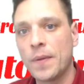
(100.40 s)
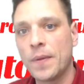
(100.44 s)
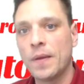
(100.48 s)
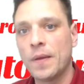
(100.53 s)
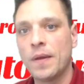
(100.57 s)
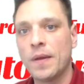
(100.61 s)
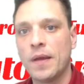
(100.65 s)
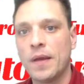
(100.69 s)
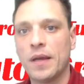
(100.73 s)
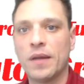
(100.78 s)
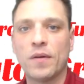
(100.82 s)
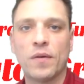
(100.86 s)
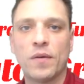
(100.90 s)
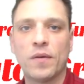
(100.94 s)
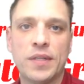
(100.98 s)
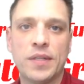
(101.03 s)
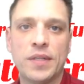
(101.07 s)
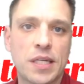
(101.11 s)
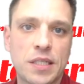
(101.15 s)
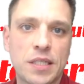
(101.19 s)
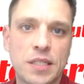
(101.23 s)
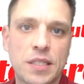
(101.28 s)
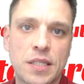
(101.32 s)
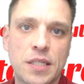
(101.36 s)
It only
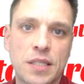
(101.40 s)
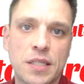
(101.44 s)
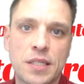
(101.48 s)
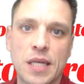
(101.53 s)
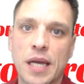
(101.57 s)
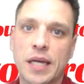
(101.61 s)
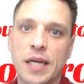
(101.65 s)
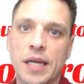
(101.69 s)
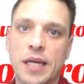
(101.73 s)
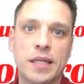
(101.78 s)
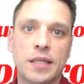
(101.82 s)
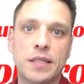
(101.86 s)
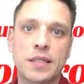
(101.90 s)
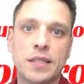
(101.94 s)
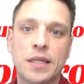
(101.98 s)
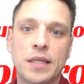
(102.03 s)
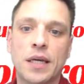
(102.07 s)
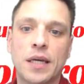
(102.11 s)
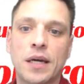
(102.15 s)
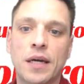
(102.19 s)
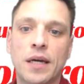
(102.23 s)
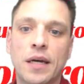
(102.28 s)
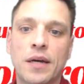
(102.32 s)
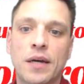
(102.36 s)
takes a second
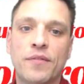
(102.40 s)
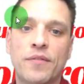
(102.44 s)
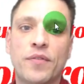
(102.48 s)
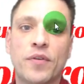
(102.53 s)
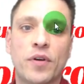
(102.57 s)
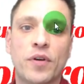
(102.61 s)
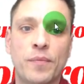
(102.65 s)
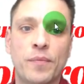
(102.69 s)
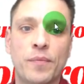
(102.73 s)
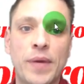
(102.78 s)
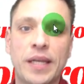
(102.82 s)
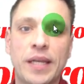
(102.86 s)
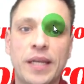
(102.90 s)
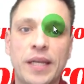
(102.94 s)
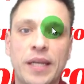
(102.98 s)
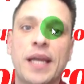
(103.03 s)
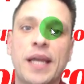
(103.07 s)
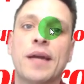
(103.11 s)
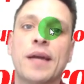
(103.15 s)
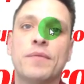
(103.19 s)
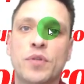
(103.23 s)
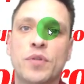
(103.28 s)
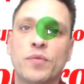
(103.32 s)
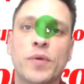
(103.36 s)
for
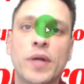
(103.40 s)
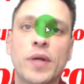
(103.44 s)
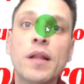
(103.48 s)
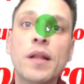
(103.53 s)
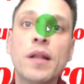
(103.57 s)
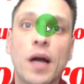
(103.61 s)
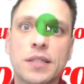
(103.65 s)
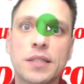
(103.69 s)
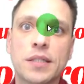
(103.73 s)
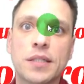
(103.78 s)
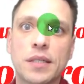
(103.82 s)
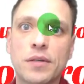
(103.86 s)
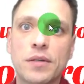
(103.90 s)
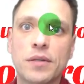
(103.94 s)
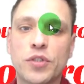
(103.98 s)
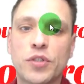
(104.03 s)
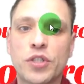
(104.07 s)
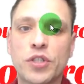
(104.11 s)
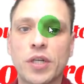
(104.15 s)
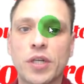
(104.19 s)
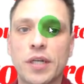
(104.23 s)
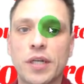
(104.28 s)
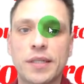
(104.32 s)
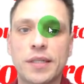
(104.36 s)
ManyCam to realize that you
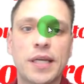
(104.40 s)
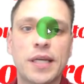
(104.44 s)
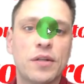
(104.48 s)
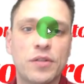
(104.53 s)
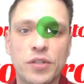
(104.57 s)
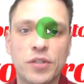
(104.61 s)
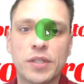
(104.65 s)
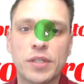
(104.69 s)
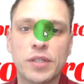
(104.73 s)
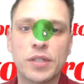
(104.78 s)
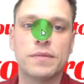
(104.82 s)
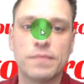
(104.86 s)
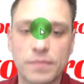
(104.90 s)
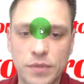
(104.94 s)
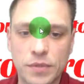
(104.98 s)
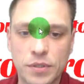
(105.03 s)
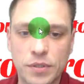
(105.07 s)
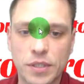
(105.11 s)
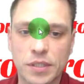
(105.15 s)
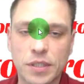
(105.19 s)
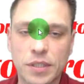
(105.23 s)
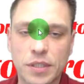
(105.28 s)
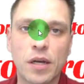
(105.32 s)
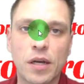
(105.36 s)
shut it down. You can
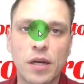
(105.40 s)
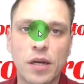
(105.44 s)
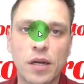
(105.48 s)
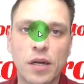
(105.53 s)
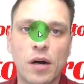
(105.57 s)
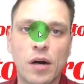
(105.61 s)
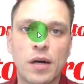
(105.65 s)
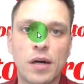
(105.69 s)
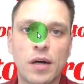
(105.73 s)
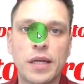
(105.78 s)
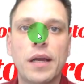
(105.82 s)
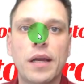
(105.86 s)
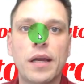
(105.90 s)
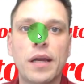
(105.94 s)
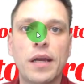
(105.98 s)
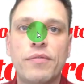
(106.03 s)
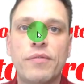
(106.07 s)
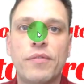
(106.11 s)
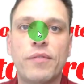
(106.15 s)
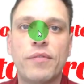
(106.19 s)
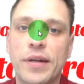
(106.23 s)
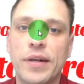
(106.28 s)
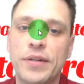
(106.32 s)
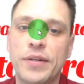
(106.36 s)
just click on it and
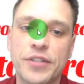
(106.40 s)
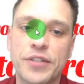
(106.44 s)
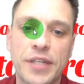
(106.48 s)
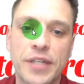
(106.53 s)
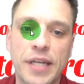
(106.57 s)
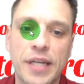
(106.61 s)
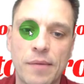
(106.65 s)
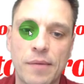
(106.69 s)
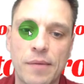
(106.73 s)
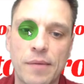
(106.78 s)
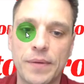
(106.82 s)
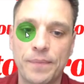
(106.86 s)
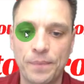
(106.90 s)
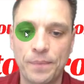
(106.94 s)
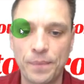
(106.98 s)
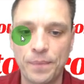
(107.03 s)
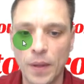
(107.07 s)
find your camera.